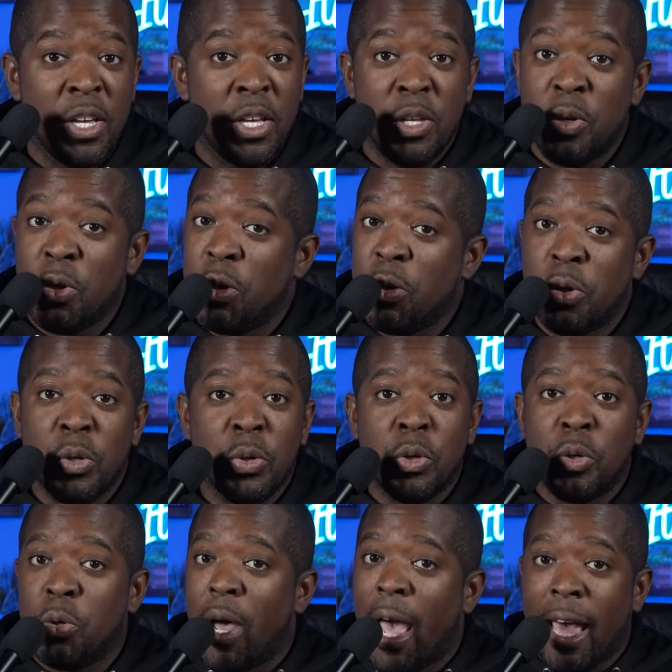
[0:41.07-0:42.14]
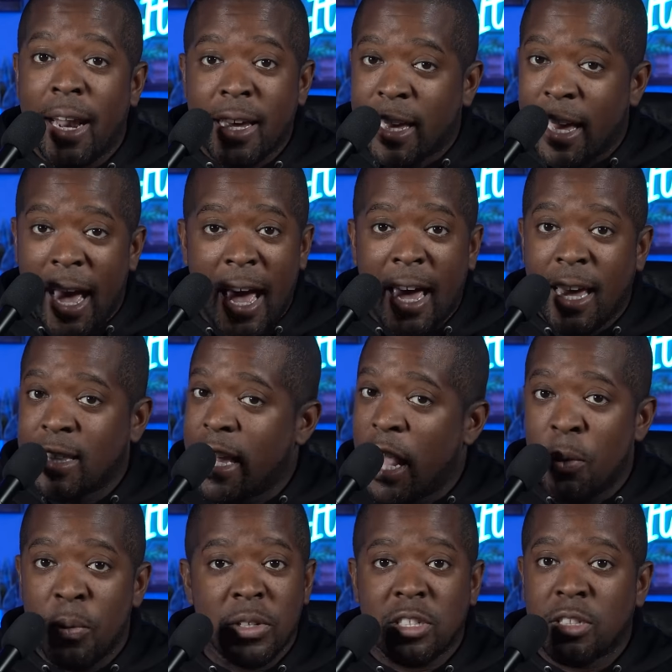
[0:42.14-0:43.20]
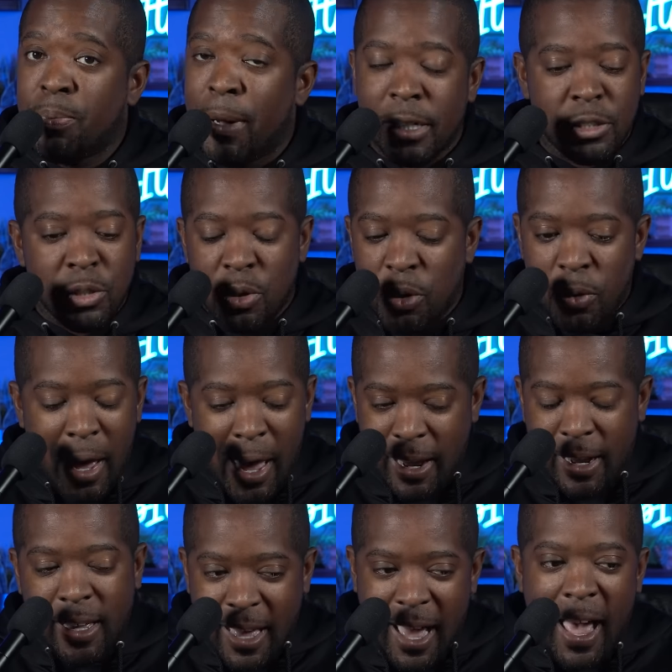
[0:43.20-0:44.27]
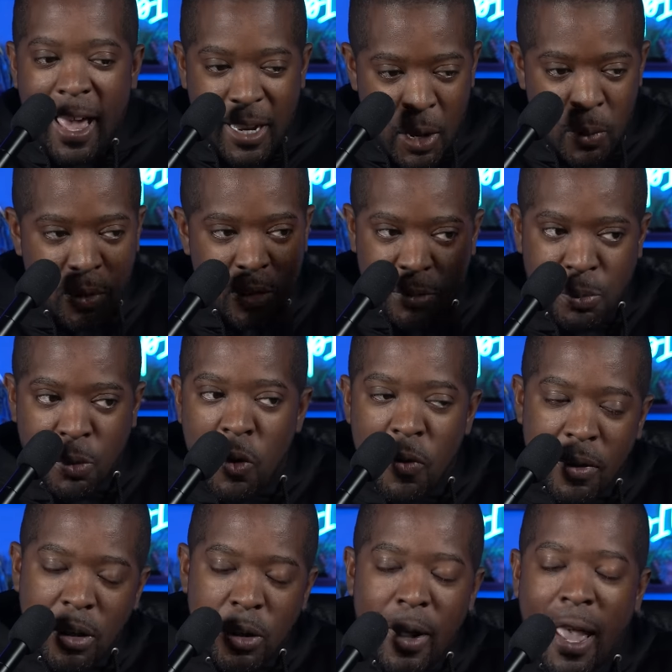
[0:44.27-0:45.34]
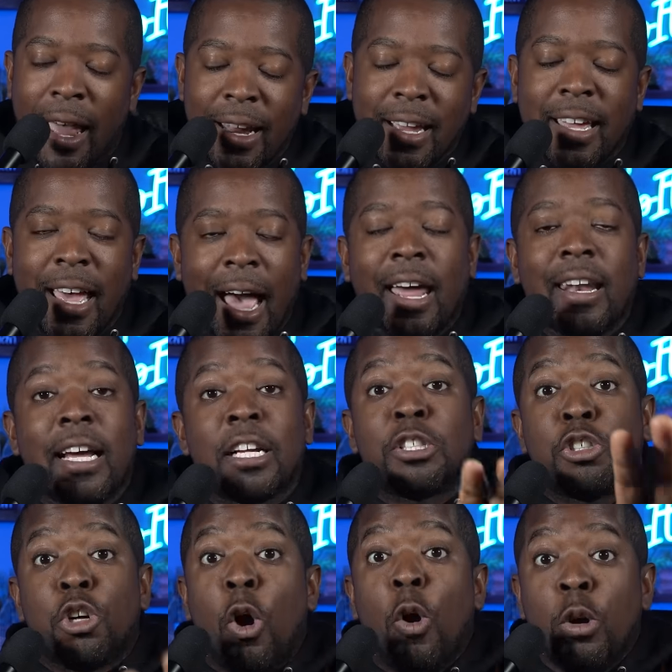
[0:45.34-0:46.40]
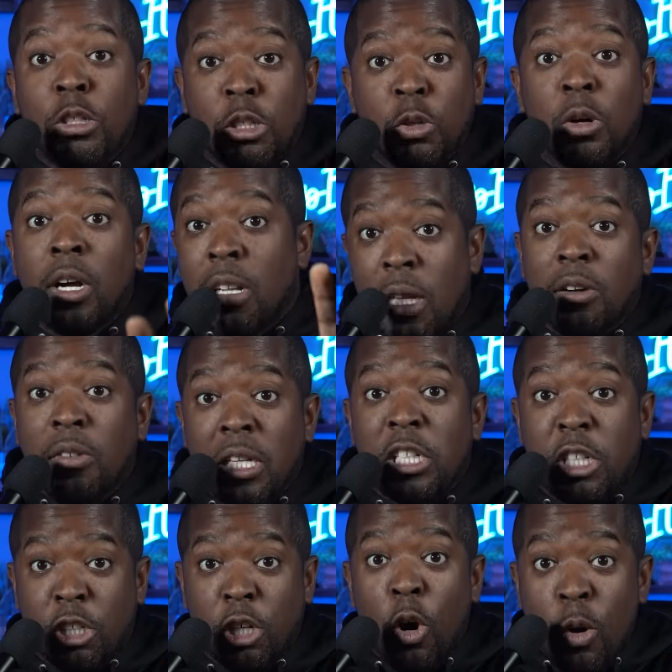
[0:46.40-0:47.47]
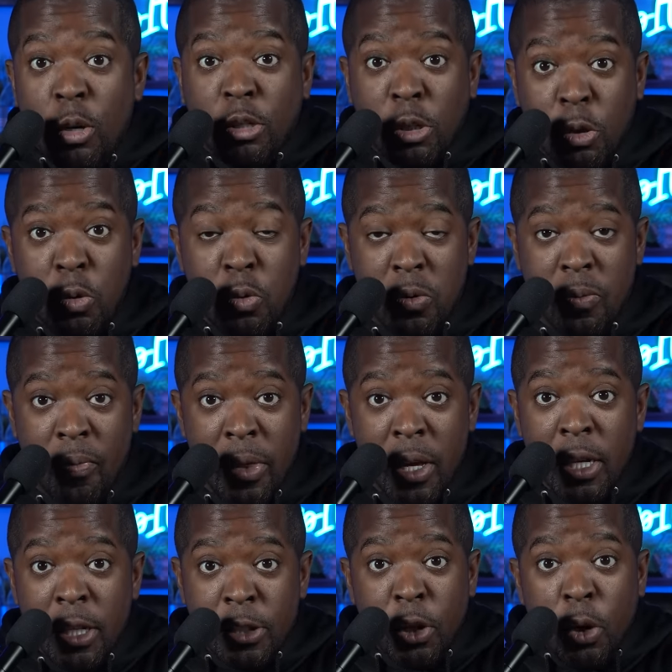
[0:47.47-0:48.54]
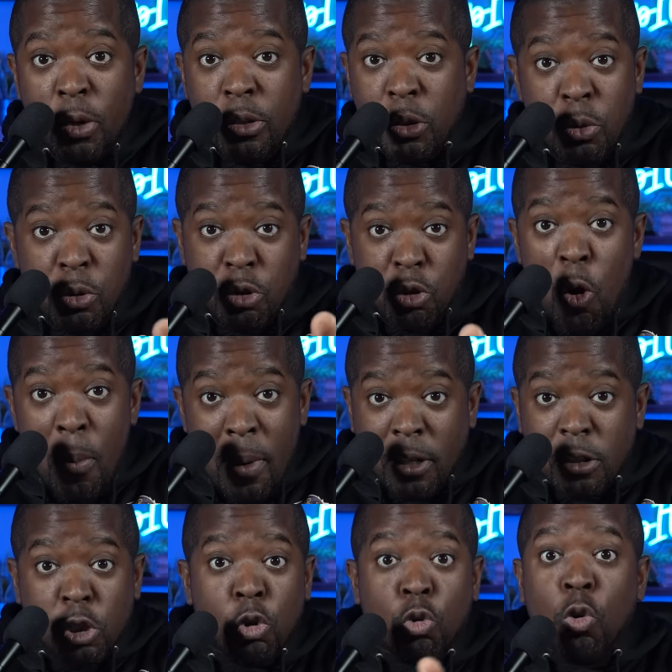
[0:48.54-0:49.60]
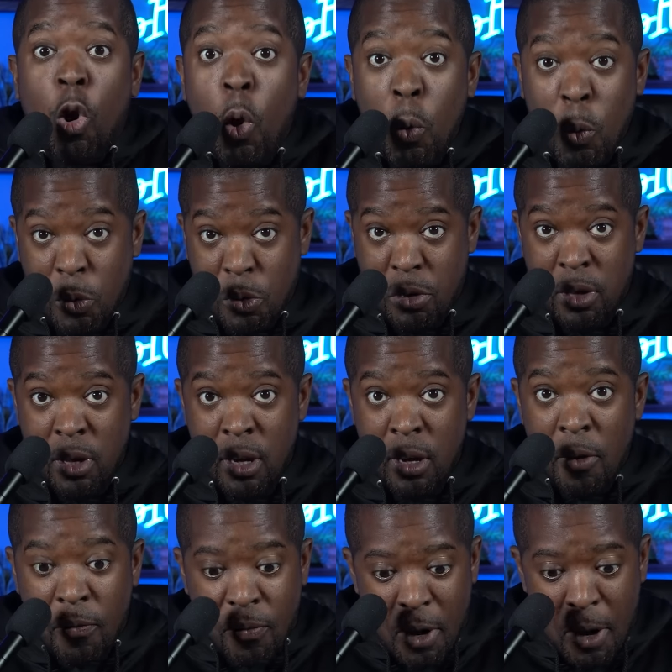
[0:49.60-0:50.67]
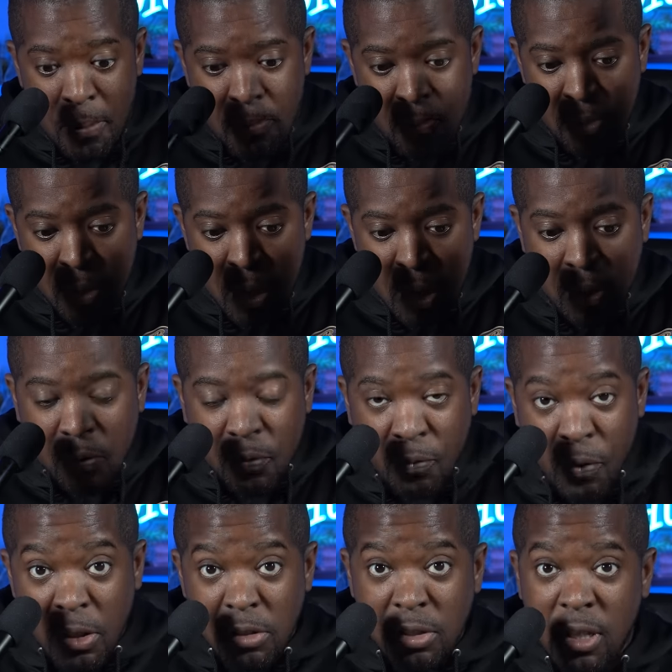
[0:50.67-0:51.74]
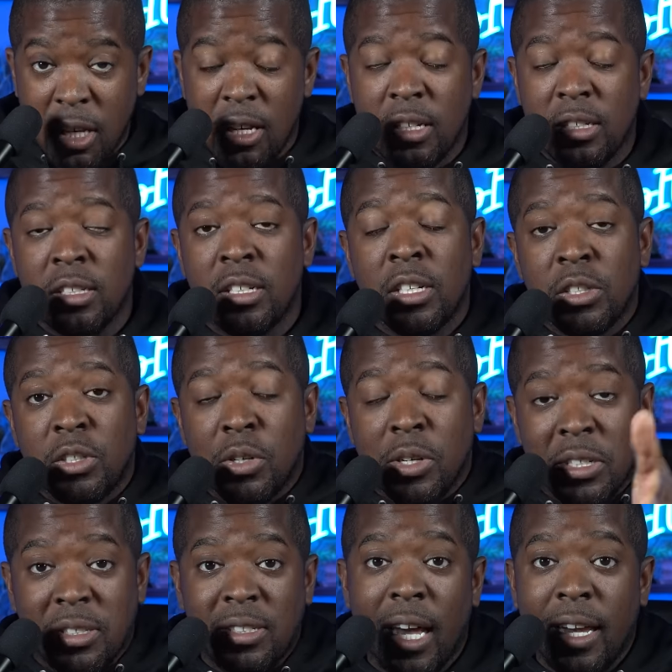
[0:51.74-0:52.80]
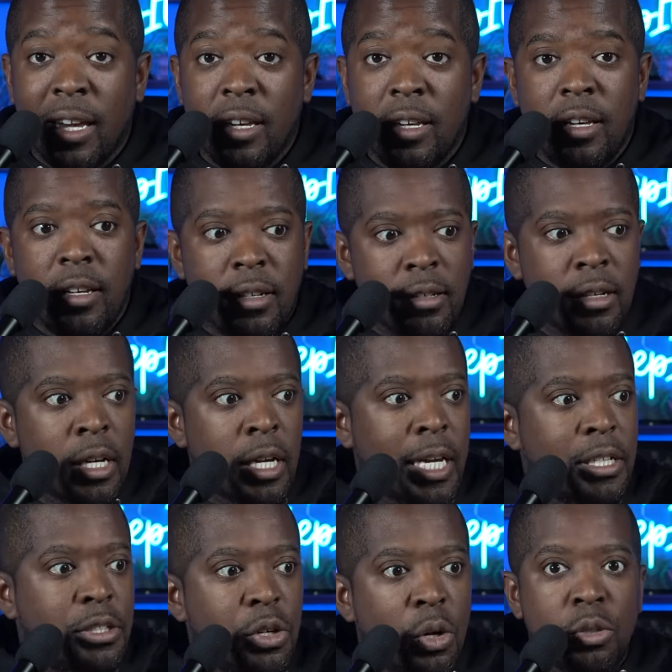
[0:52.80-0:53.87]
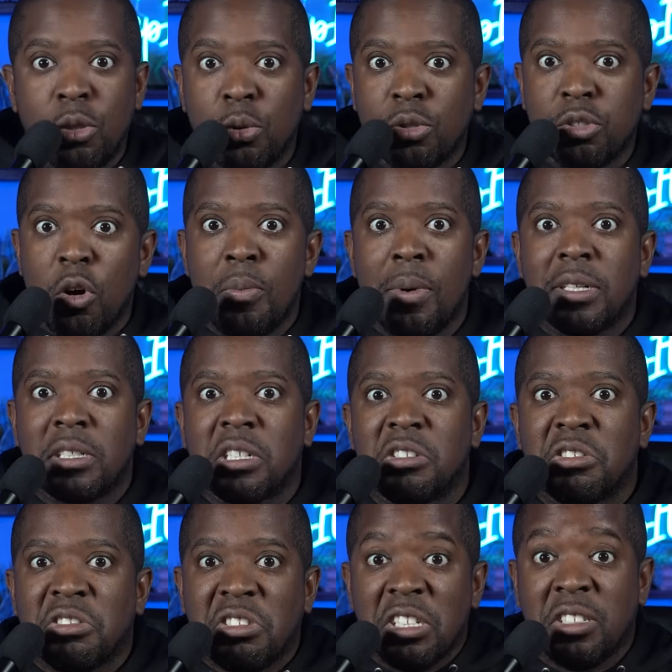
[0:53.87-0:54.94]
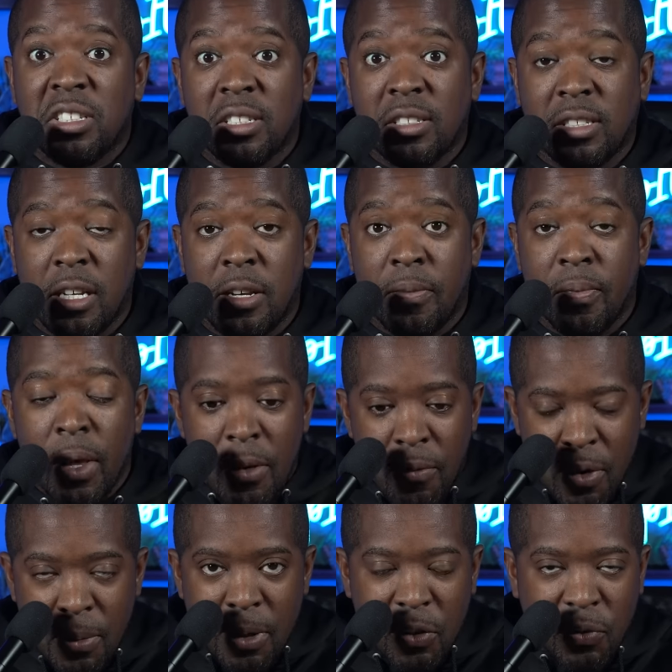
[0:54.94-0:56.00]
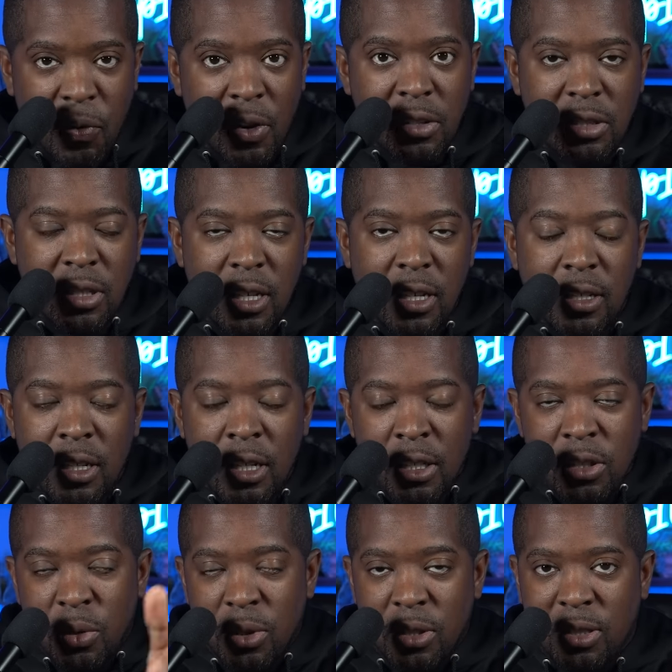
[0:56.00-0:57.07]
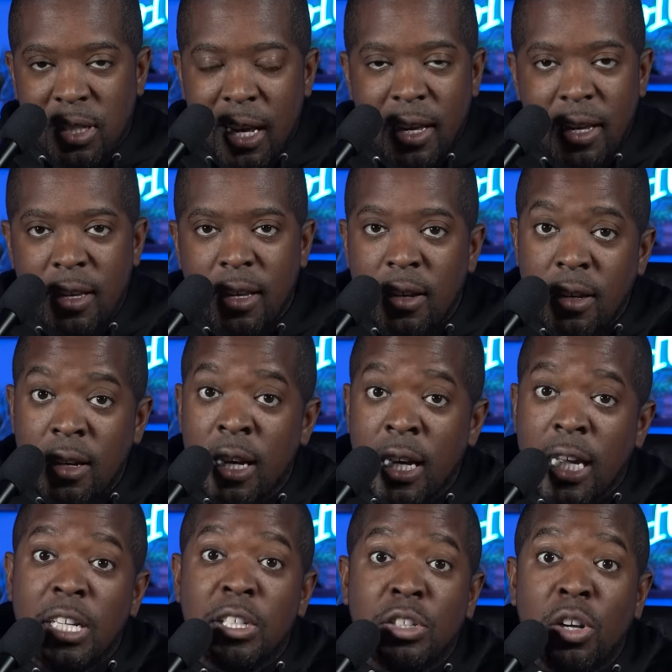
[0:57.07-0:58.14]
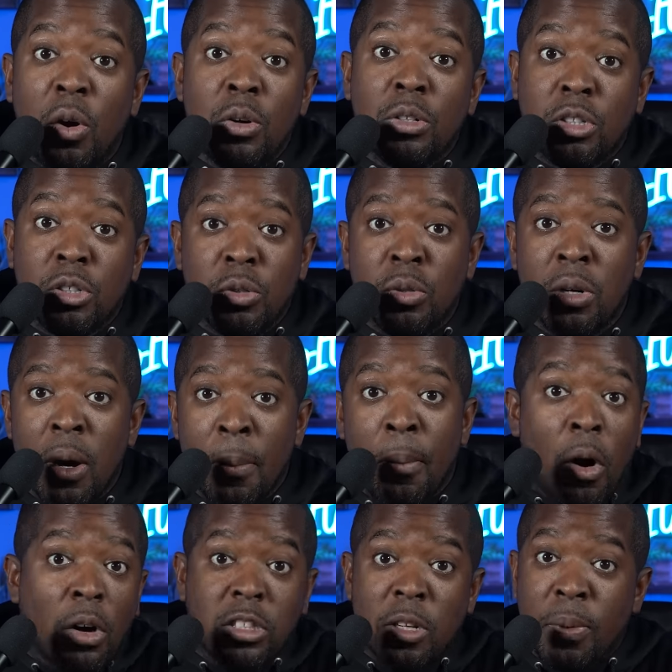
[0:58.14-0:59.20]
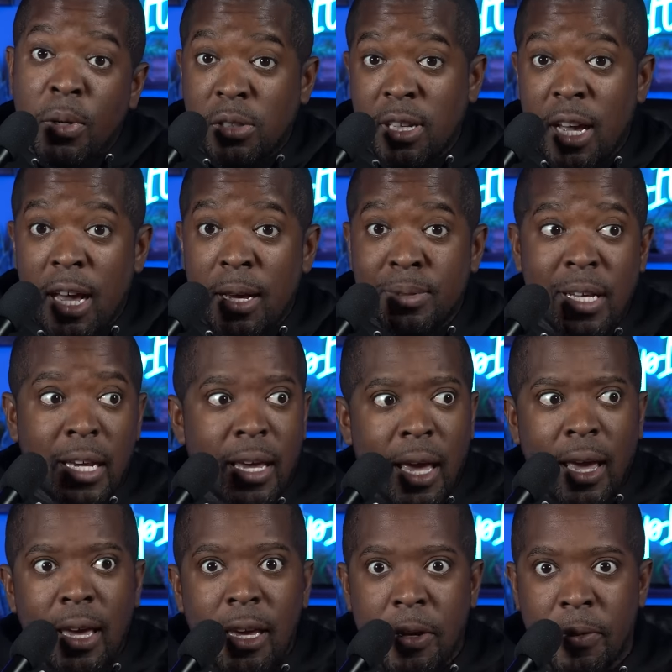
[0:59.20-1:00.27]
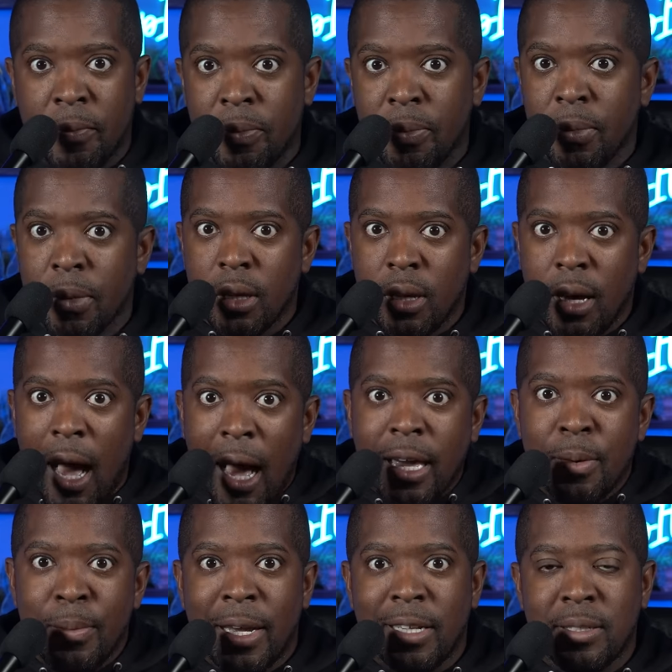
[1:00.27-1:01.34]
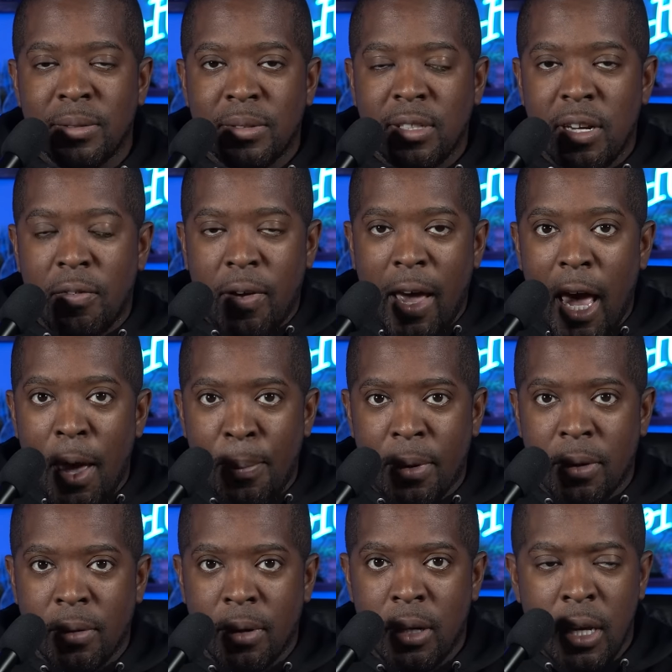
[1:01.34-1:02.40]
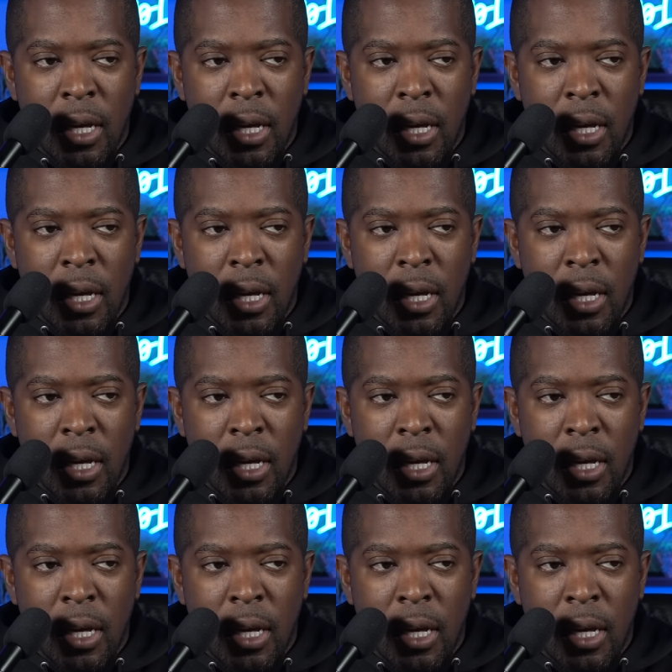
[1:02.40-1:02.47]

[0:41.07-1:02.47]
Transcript: You, you, you, you had a guy that was special. You had a guy that was proven. You had a guy that showed you, literally showed you, showed you so much growth from his first year to his second year. He showed you so much consistency from his first year to his second year. He showed you multiple times like, hey, I can make some stuff happen.